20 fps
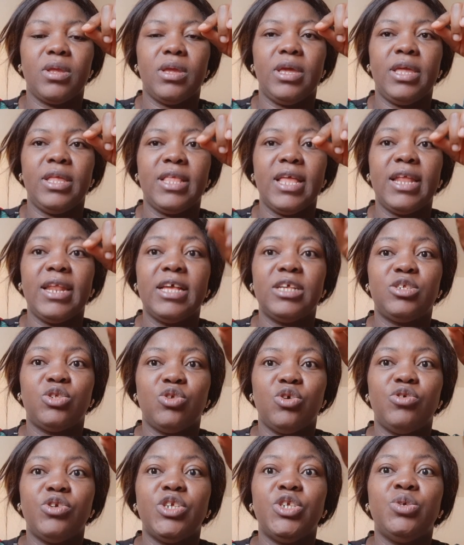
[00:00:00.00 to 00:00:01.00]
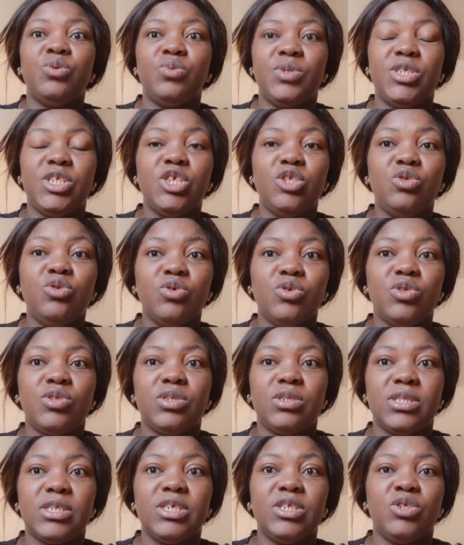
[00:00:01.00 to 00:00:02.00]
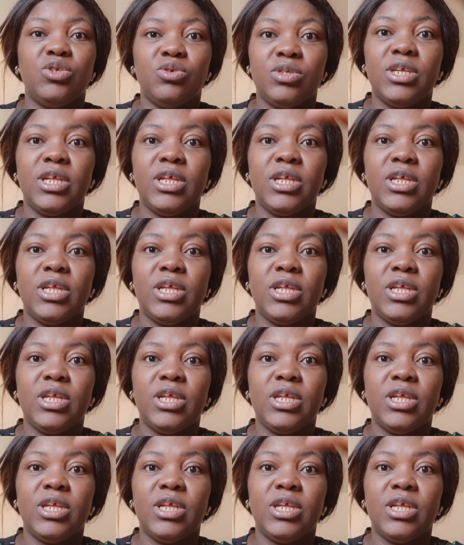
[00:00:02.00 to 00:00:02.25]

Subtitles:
internal storage, you'll see those things you